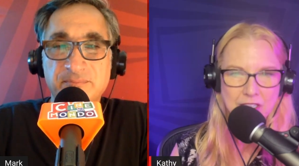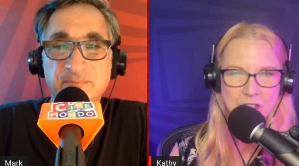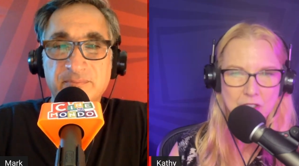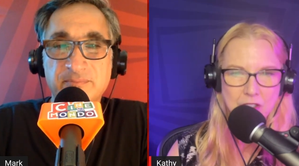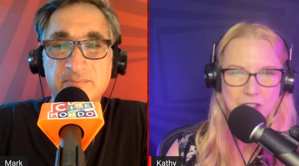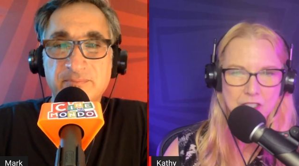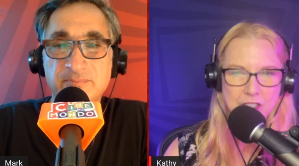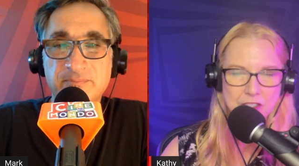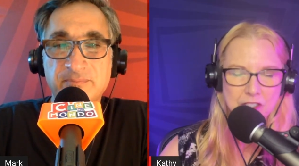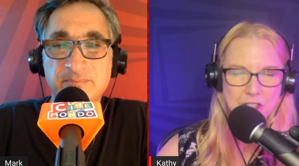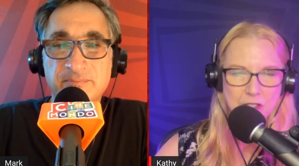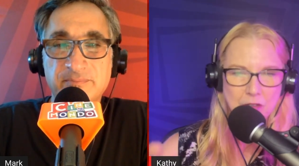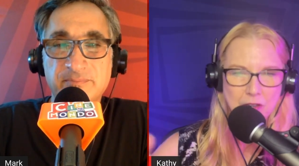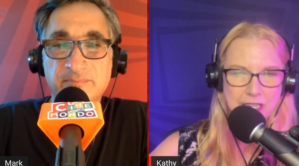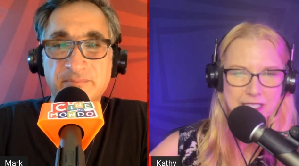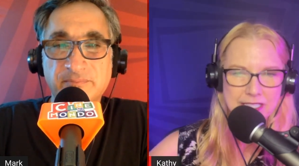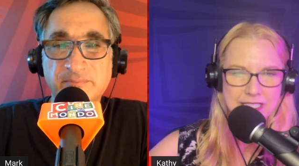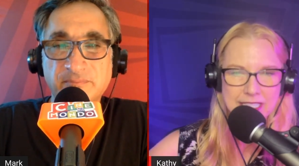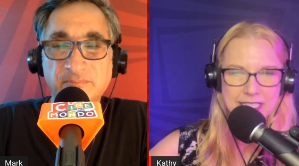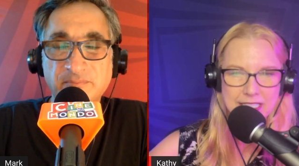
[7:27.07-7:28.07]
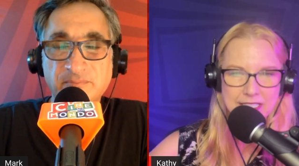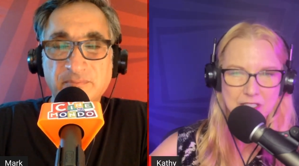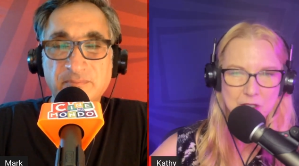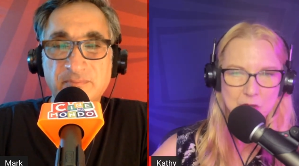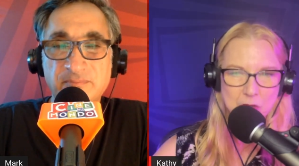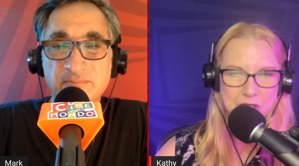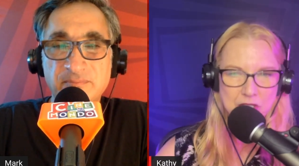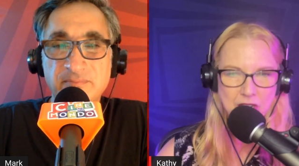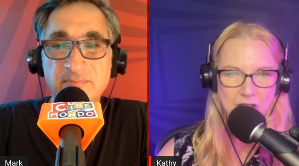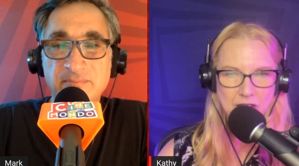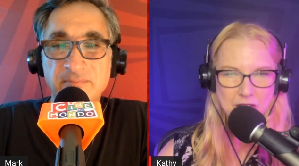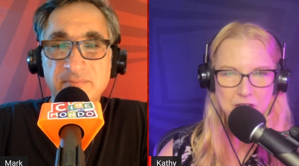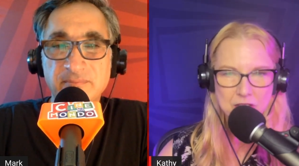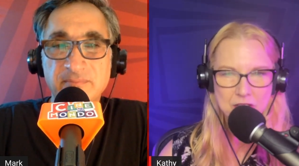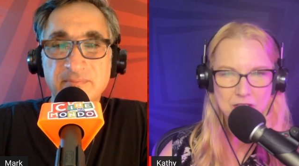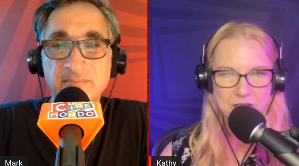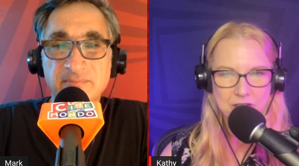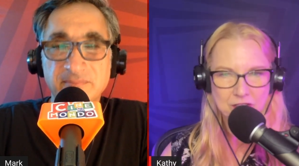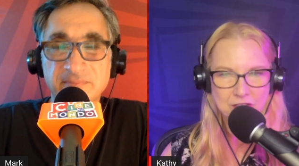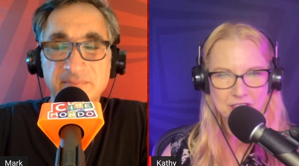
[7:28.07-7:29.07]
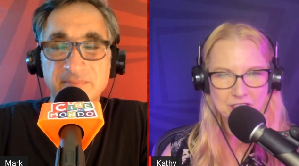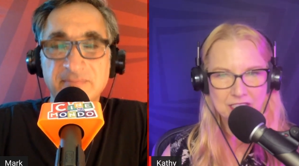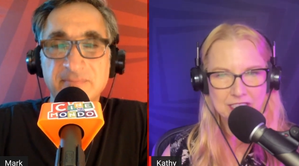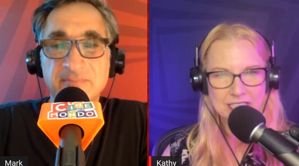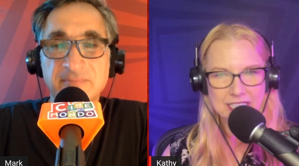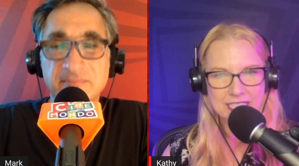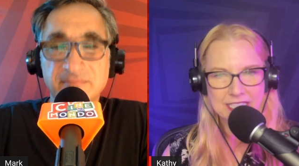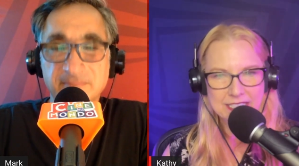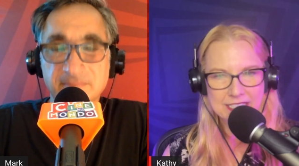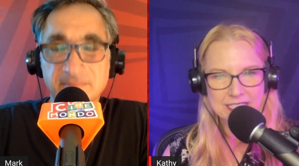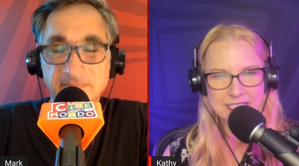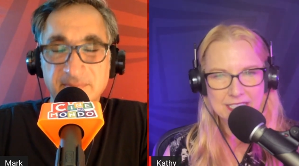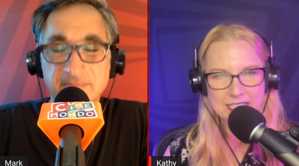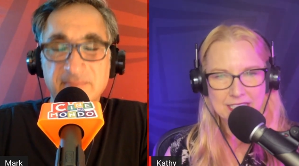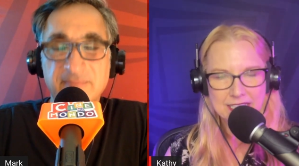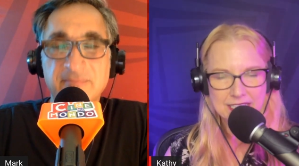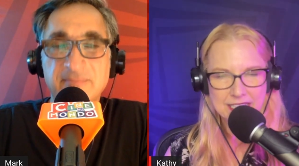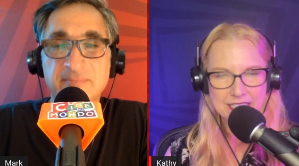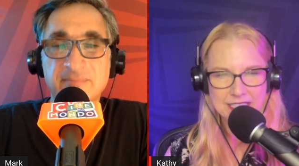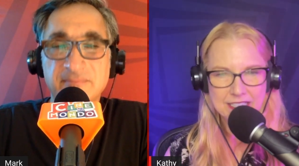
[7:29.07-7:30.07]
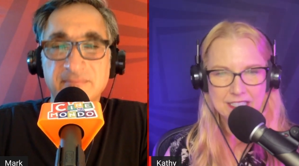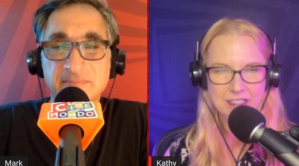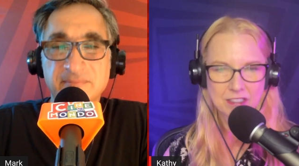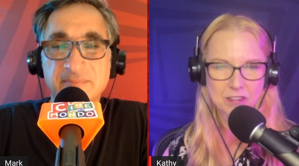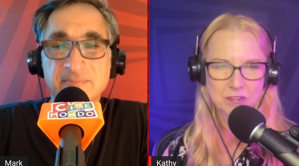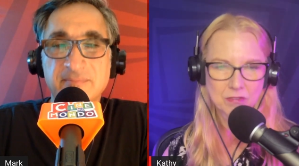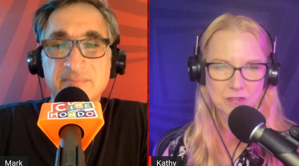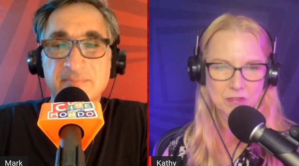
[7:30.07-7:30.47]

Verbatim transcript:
Speaker 1: just cresting into adulthood feelings that I think, you know,